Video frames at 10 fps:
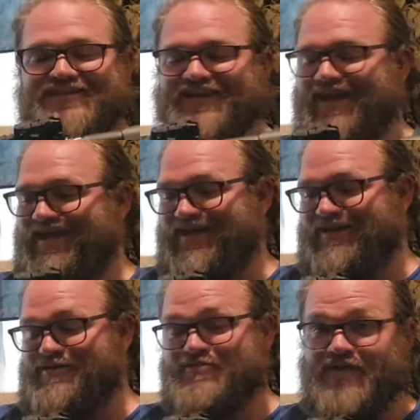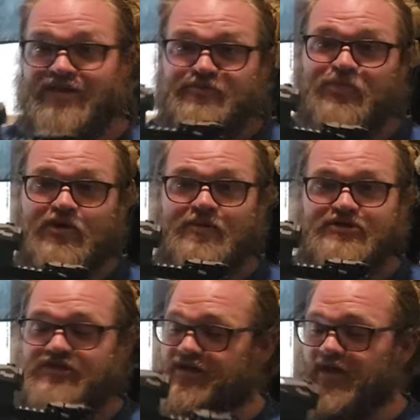And that's pretty
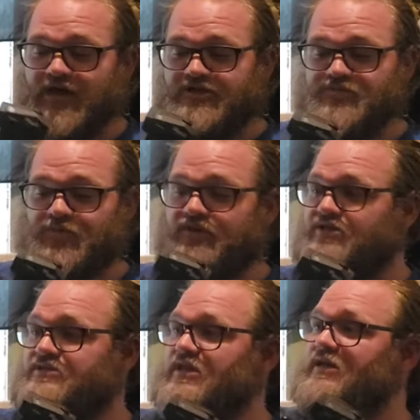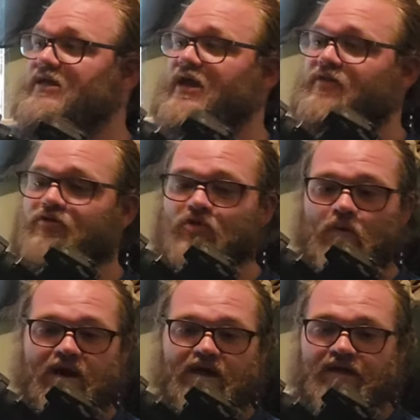much it. I just put this thing together the
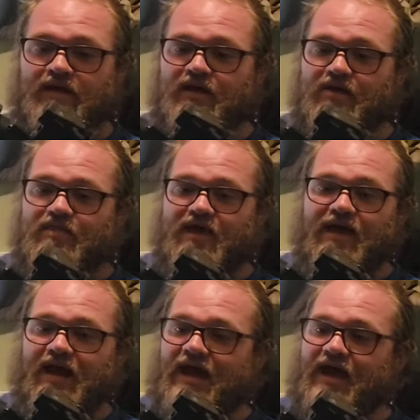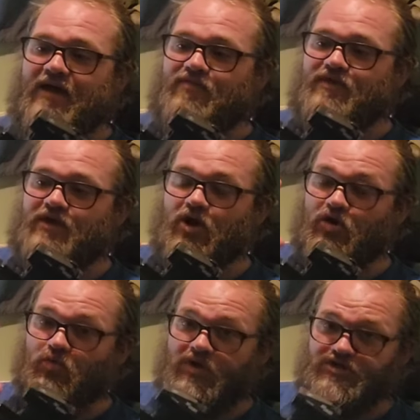way that I had the
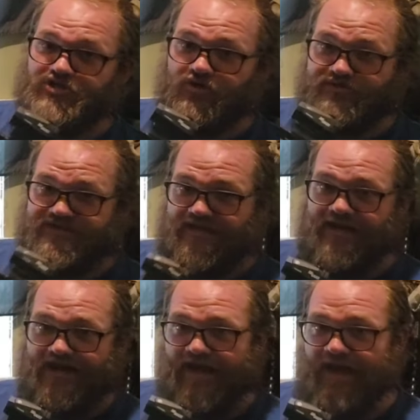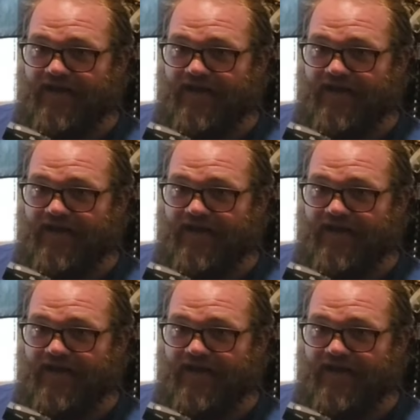original 10.5,